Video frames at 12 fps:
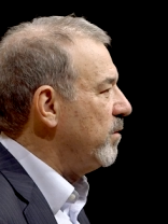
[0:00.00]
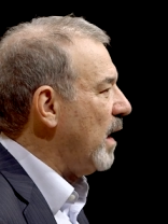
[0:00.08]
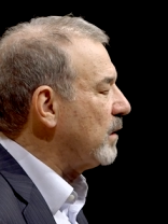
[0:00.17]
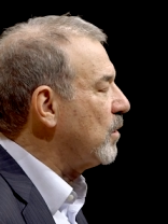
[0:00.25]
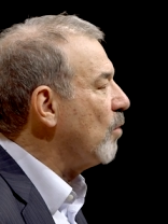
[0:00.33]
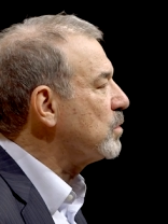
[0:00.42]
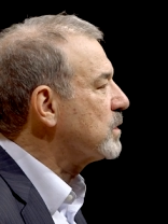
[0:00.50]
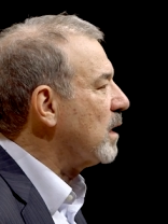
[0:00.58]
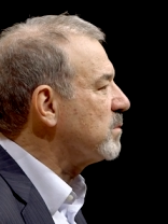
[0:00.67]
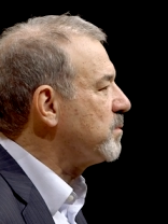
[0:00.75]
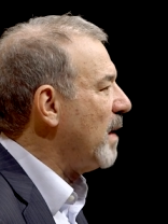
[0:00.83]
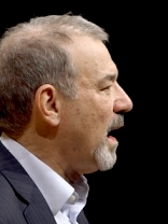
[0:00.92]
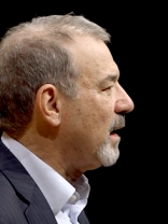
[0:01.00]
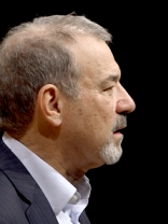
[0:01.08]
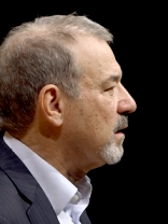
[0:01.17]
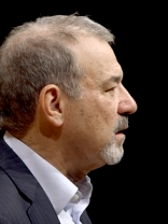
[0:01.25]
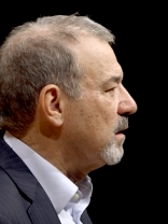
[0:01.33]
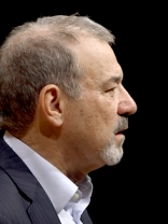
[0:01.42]
That ghost comes back
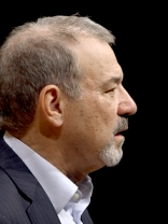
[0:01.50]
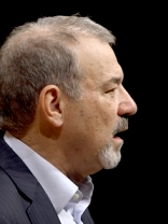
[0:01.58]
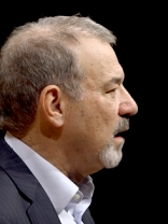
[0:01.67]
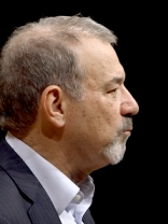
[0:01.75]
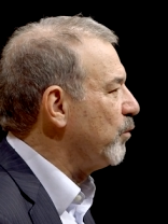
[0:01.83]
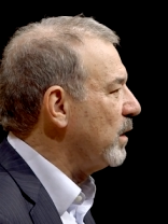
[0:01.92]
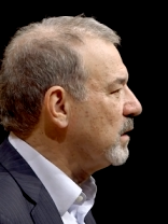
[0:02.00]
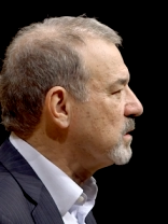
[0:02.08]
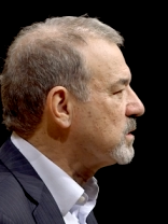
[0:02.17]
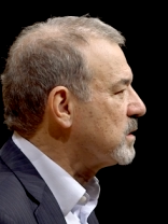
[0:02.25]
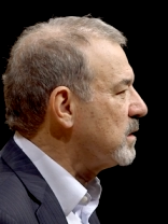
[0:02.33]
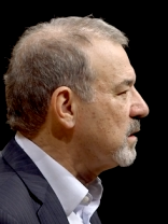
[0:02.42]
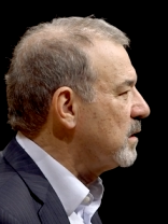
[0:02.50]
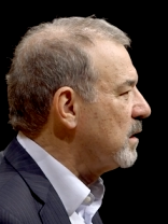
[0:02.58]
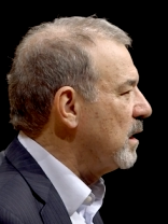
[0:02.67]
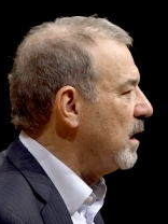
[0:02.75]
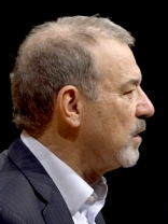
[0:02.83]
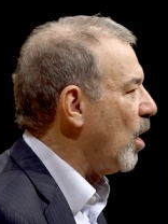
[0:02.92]
and brings
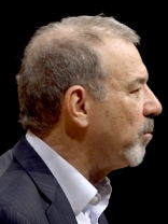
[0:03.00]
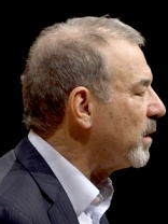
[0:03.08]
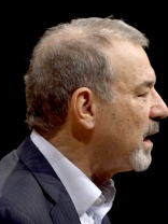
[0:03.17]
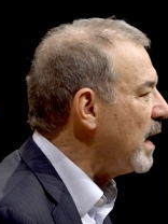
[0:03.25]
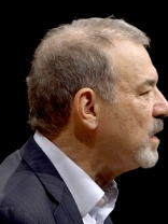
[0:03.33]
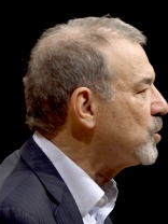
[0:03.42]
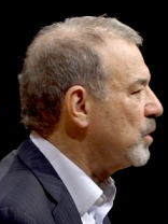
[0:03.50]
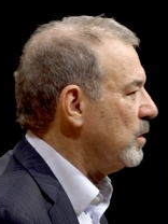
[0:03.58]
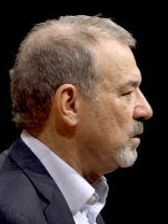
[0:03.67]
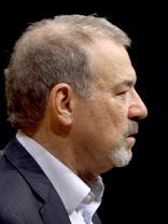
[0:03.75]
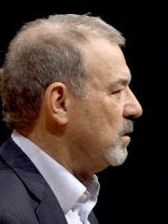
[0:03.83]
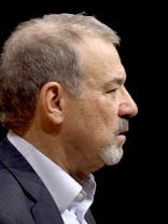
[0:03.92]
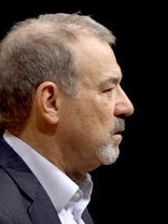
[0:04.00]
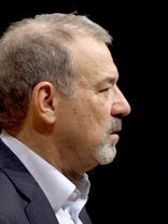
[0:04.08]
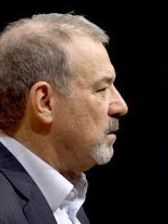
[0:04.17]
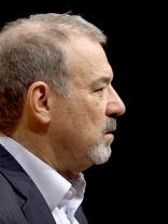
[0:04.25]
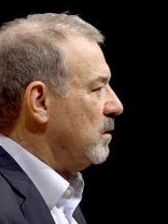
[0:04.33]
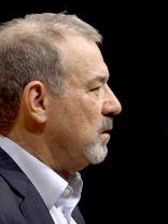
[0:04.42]
an obligation,
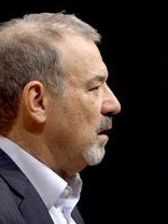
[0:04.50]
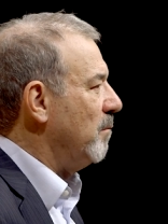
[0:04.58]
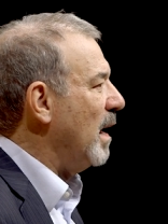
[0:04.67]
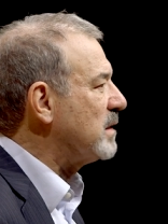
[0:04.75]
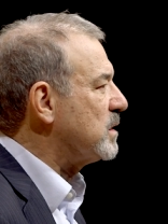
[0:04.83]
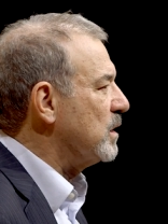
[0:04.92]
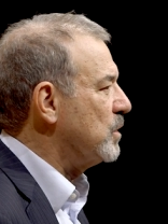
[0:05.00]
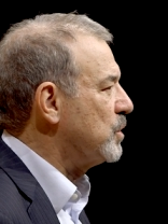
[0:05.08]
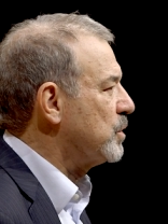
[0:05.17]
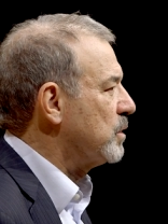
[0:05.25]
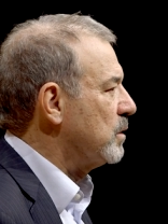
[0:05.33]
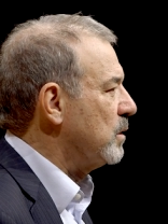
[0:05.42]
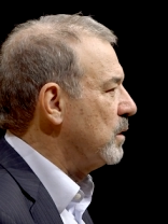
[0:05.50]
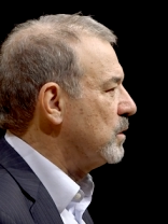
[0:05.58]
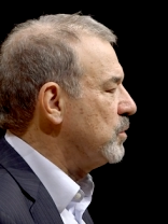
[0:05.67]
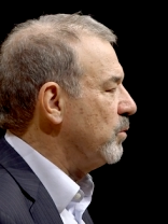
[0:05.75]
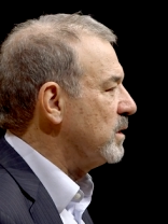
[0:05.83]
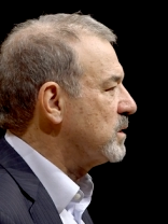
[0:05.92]
a message
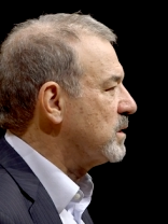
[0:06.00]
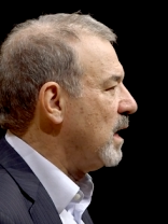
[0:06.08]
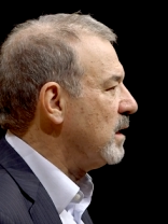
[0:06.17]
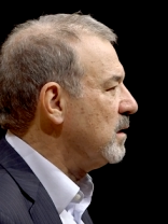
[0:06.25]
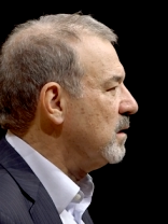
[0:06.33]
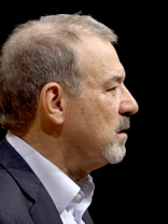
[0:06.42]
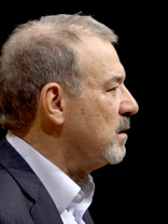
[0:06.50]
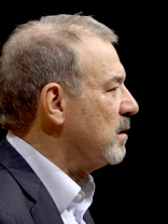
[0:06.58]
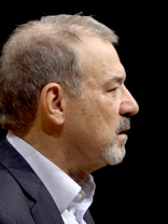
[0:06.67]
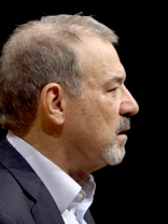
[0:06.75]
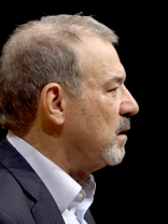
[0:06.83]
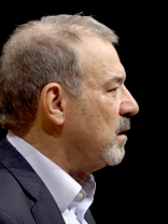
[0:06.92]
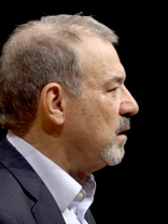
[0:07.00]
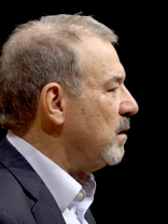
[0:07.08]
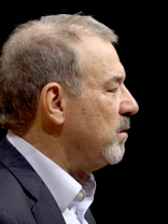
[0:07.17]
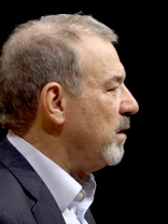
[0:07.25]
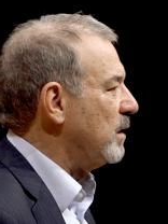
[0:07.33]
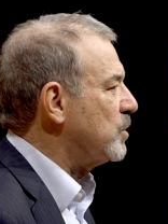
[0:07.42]
to his son
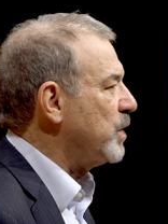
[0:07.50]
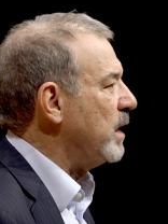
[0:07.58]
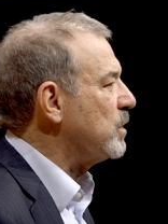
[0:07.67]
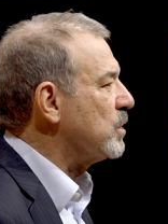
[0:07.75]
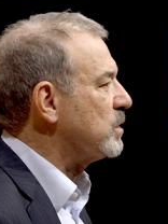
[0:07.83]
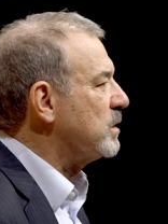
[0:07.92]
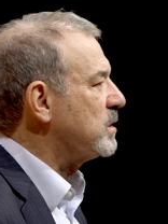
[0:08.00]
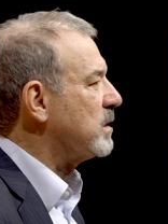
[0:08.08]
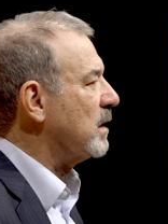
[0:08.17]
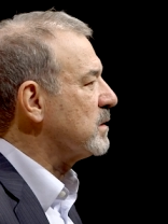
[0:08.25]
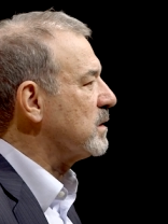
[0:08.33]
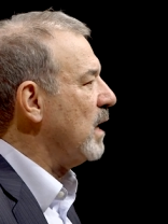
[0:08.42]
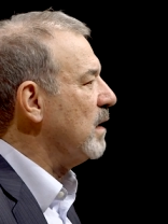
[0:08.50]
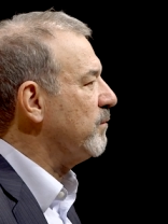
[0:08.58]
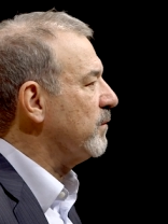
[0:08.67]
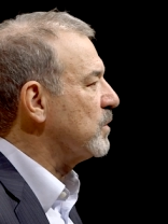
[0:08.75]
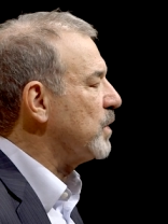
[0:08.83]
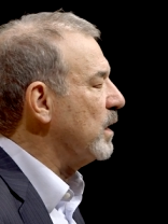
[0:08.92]
that changes his son's
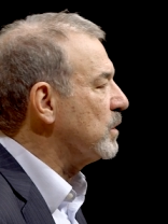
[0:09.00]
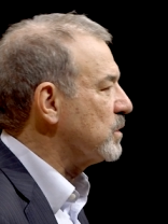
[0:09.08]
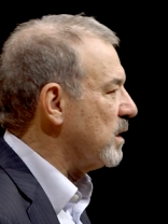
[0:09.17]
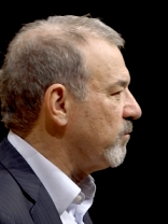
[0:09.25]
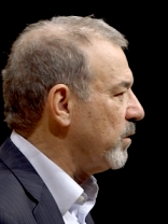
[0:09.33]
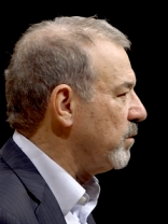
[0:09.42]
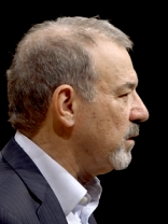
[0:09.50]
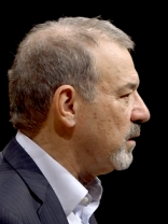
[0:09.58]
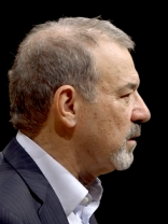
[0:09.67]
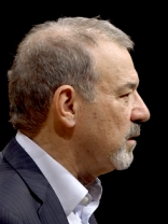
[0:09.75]
life and changes everything.